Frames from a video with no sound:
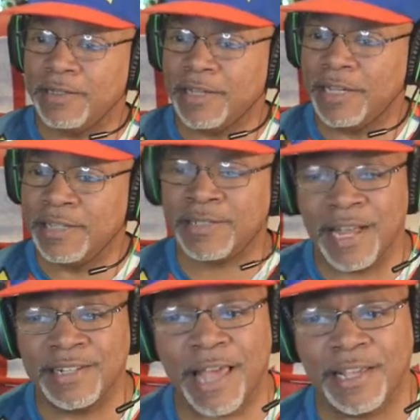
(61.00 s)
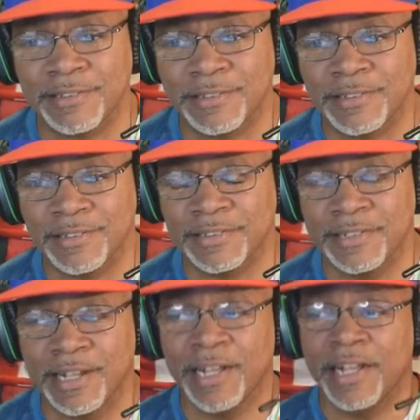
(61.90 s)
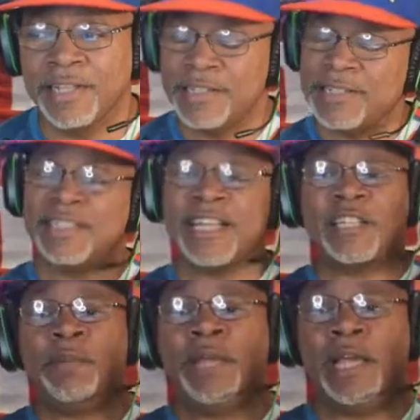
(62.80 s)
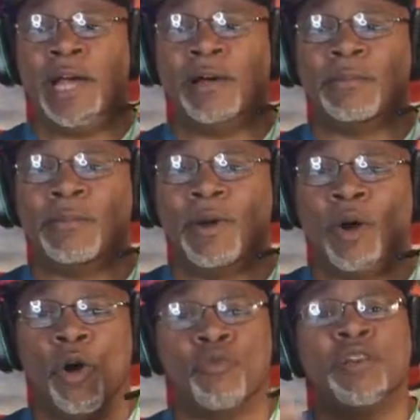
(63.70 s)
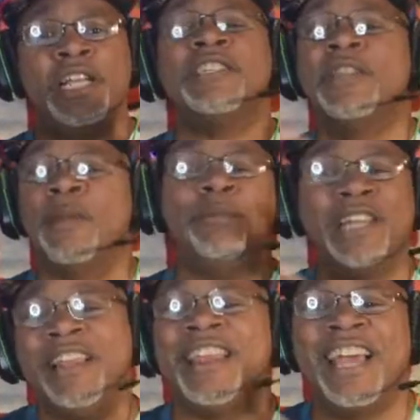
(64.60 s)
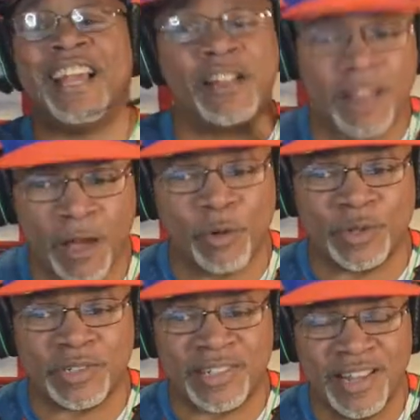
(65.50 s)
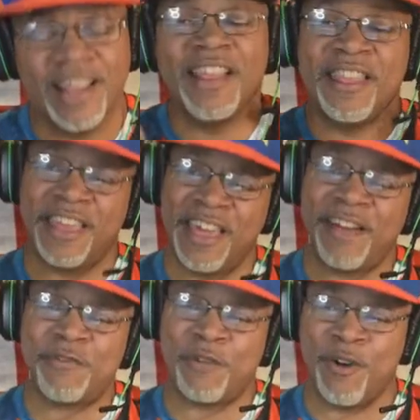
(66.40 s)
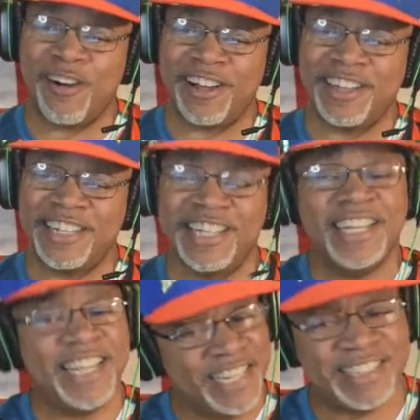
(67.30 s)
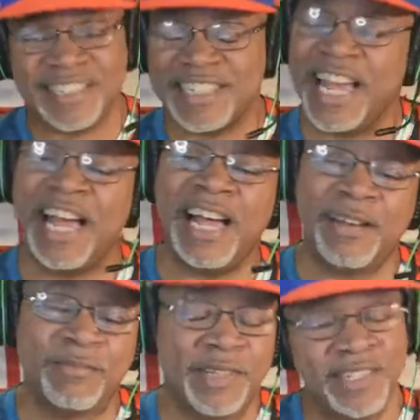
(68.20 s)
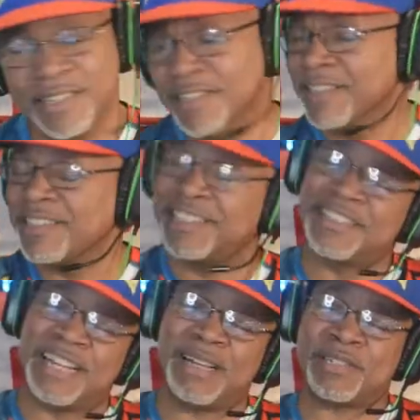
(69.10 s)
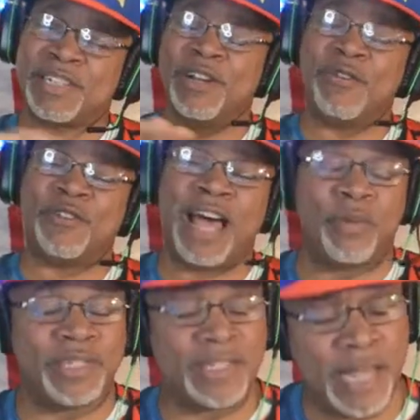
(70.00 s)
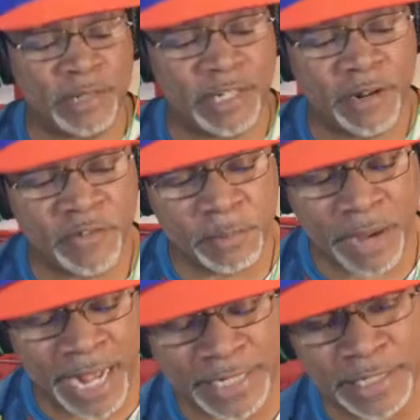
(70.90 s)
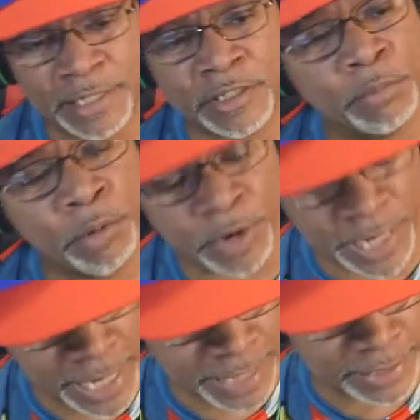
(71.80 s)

it's Sunday, 6 p.m., or reasonably there close. Therefore, it's time. Cause I'm still fly. What's happening, everybody? It's your boy Onyx